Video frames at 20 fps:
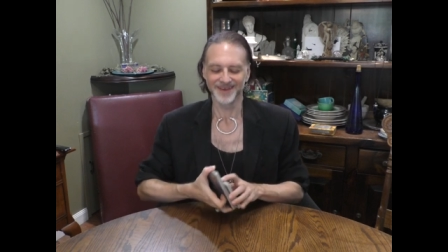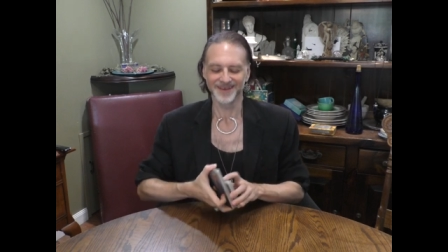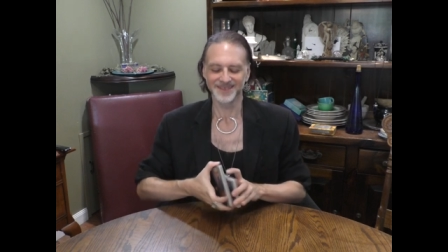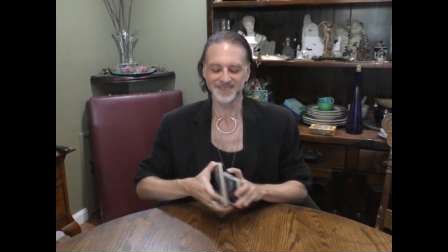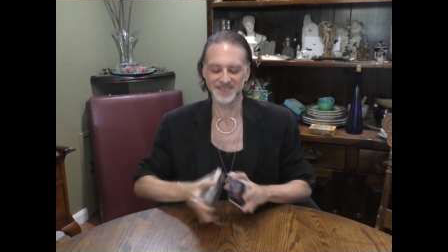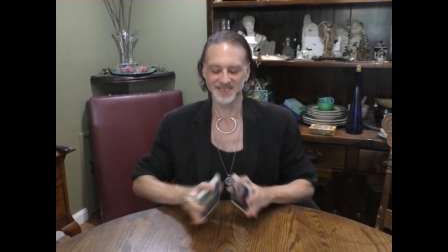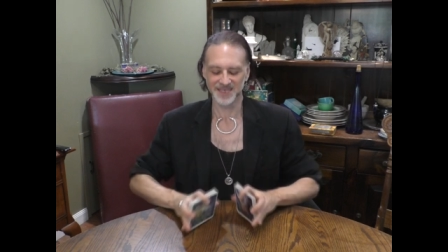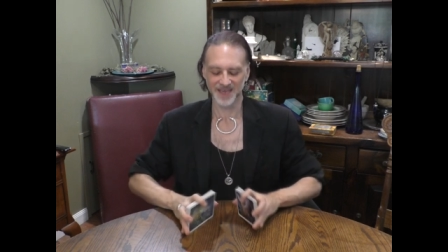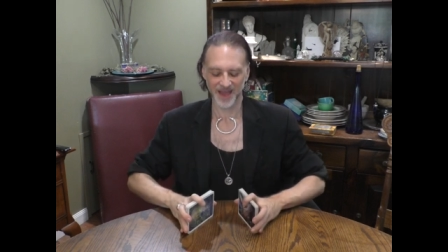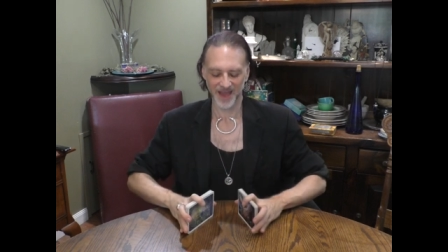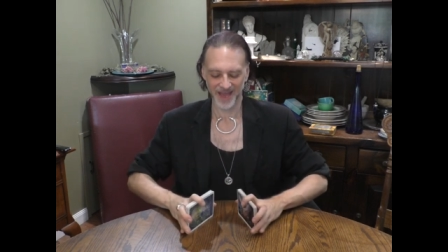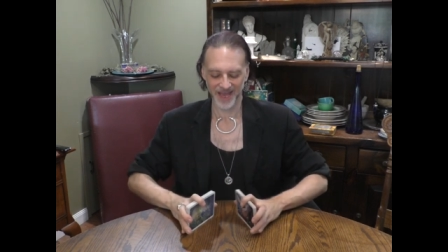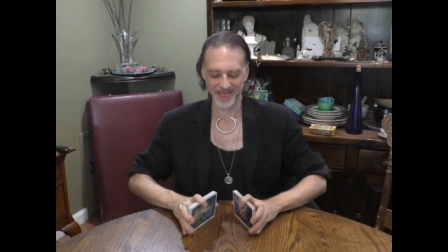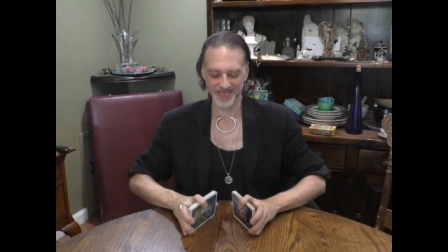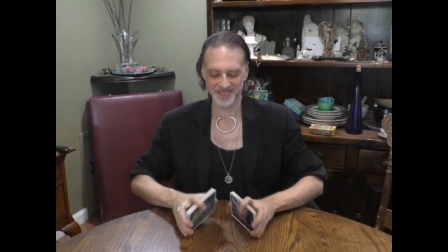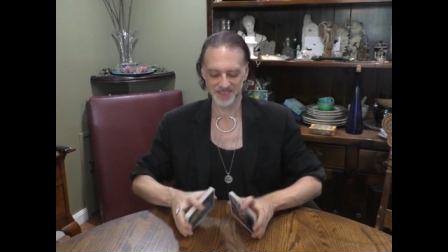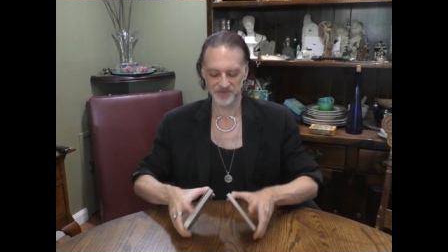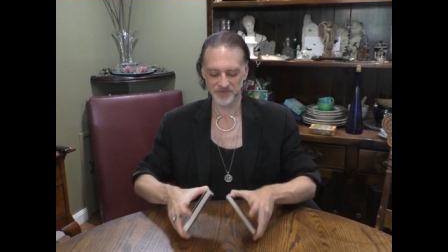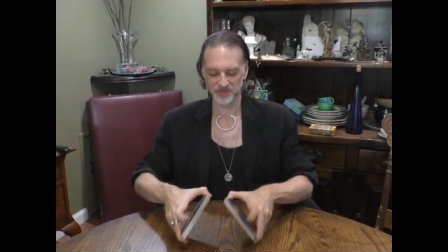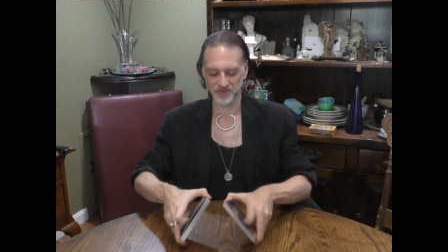
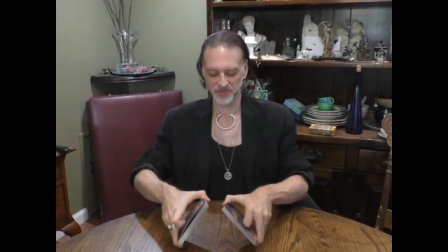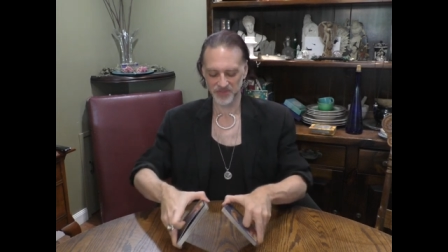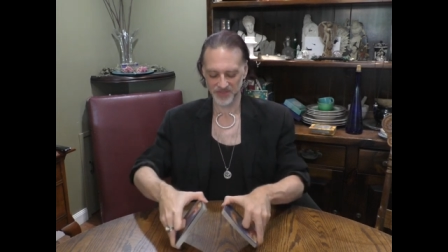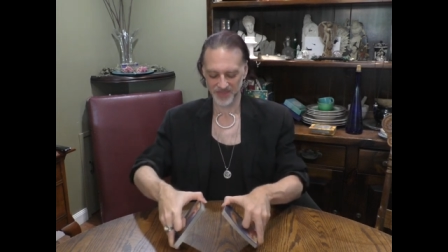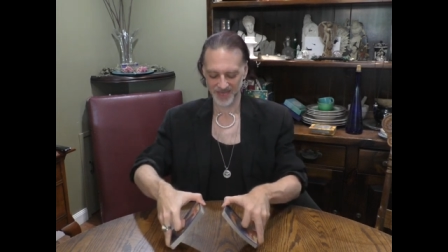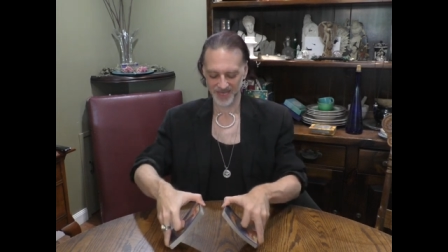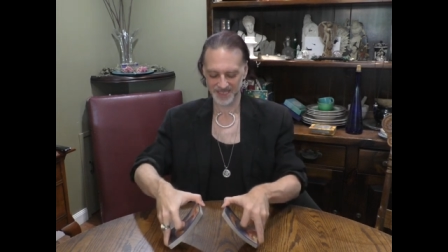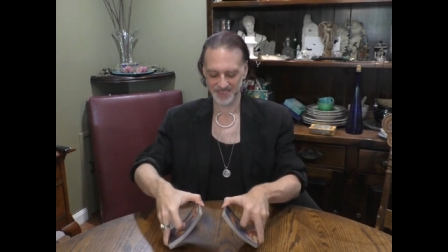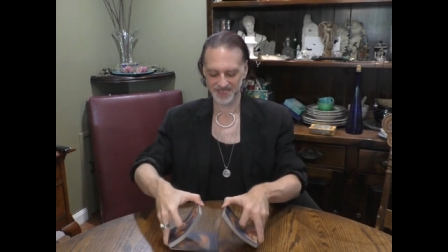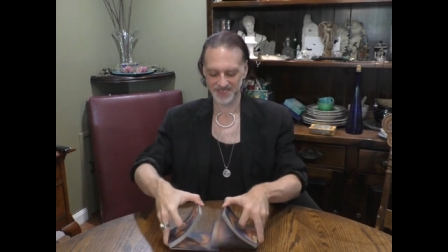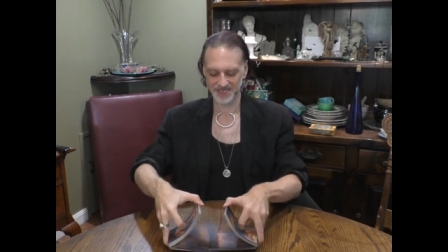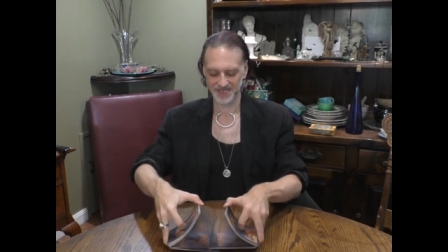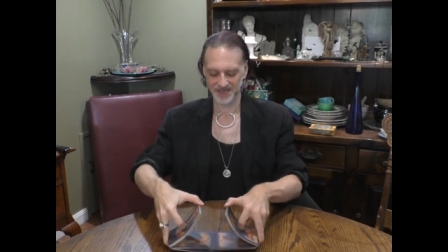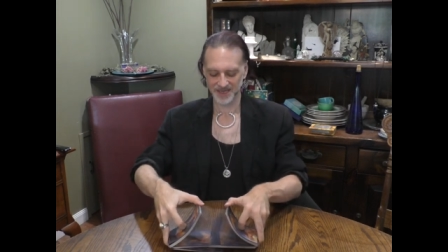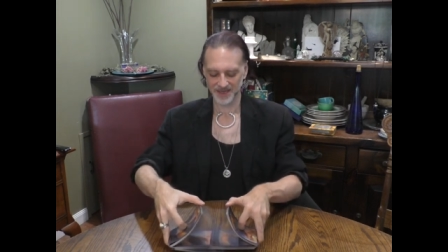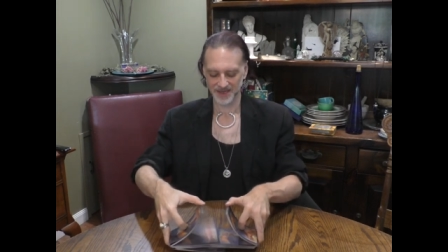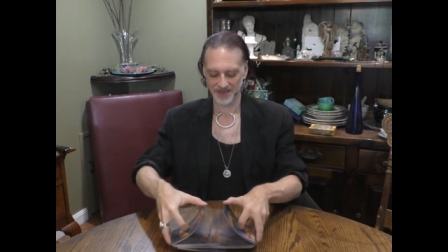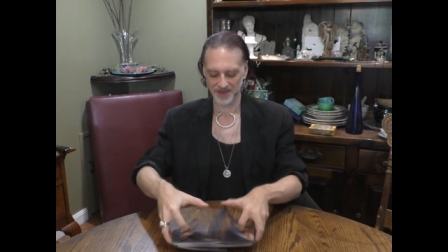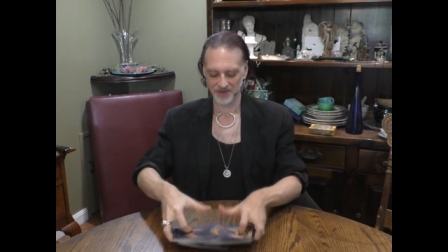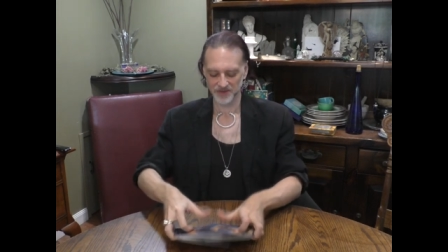signs for this
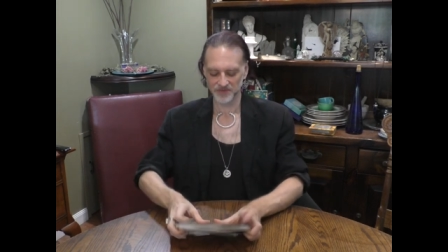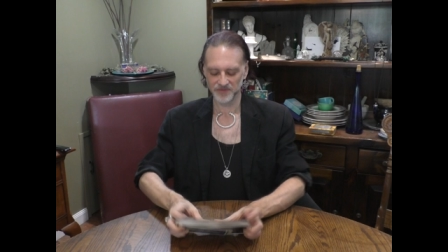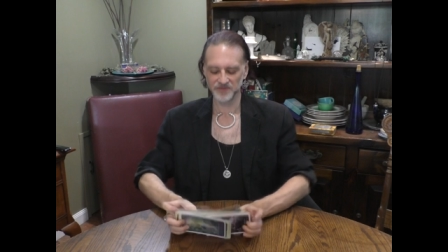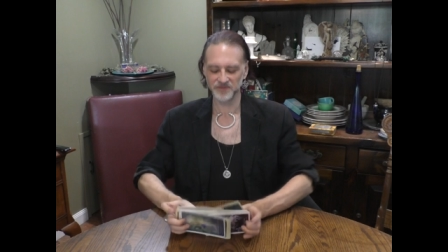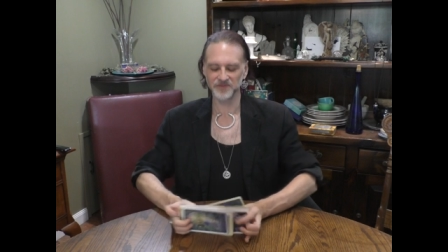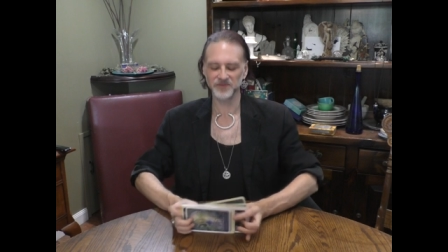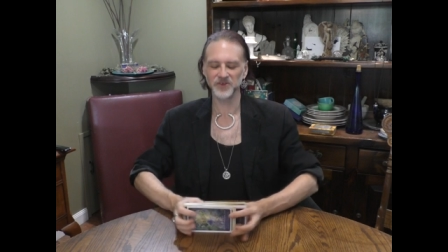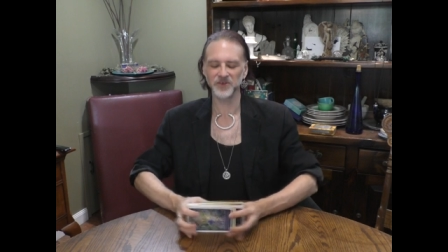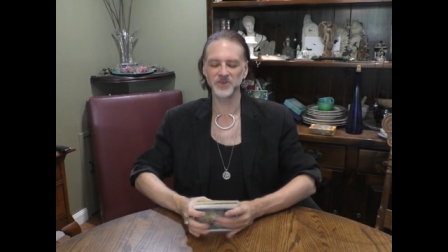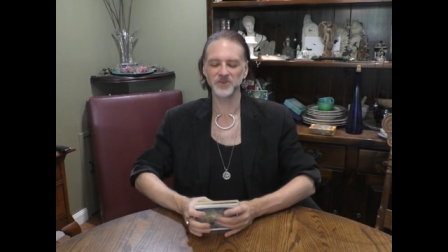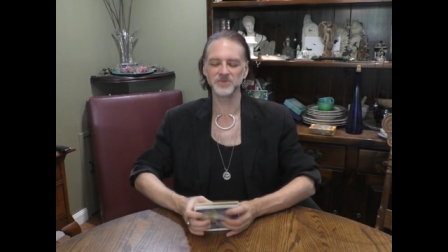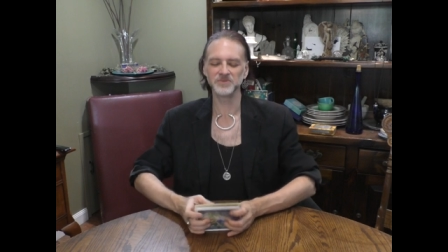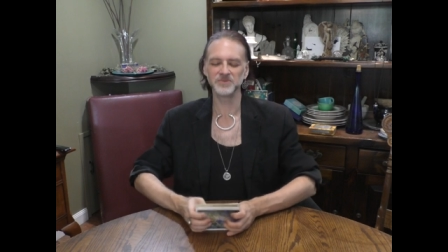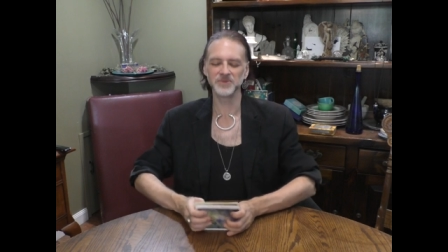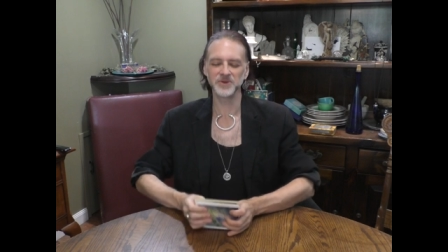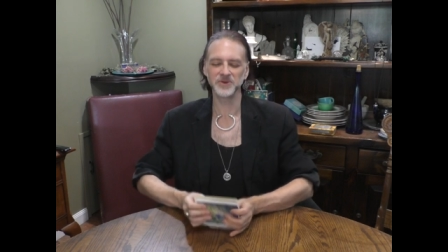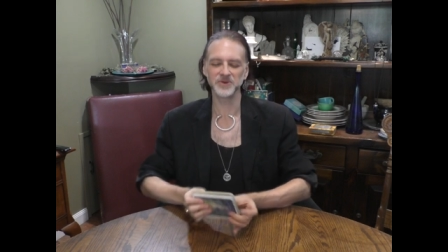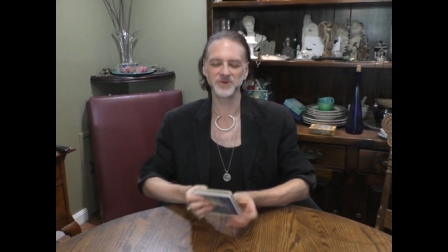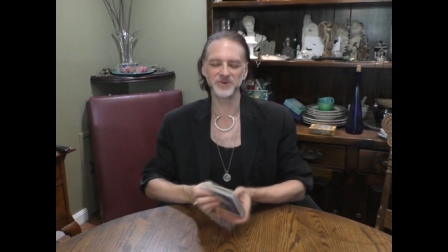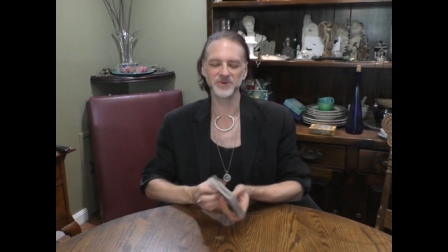full
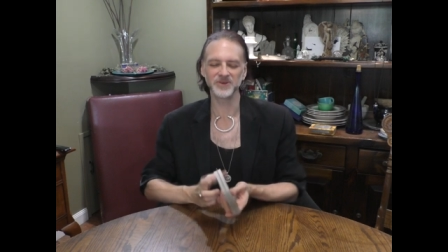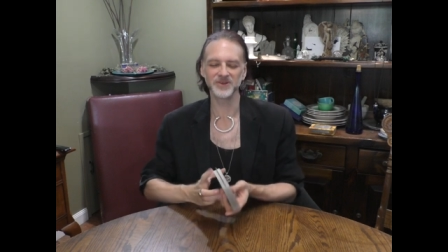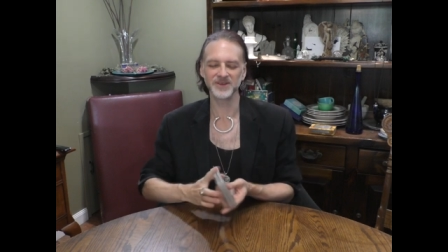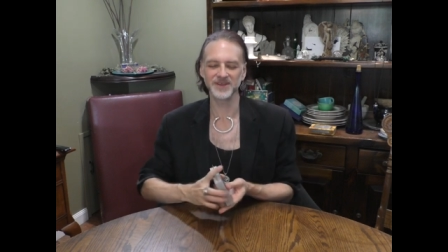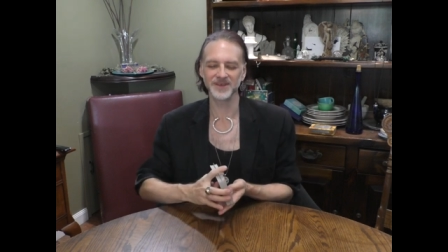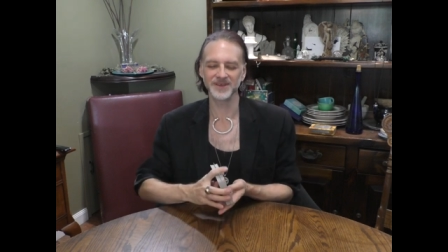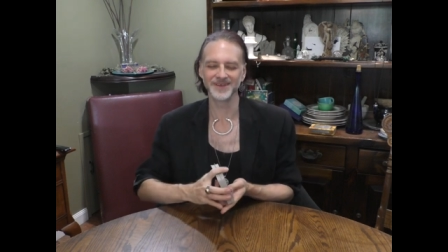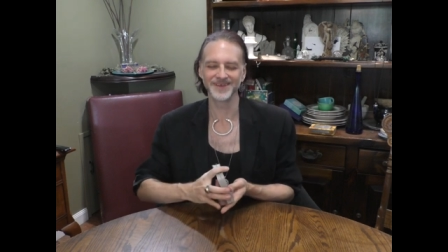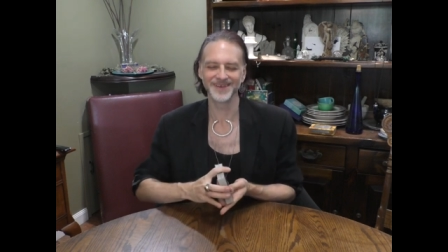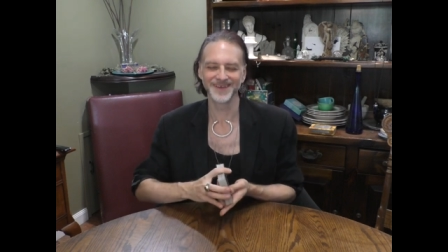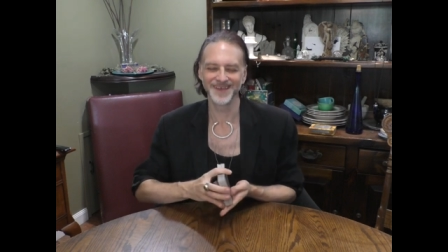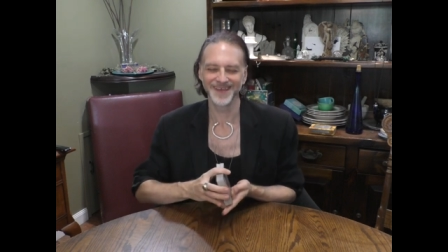moon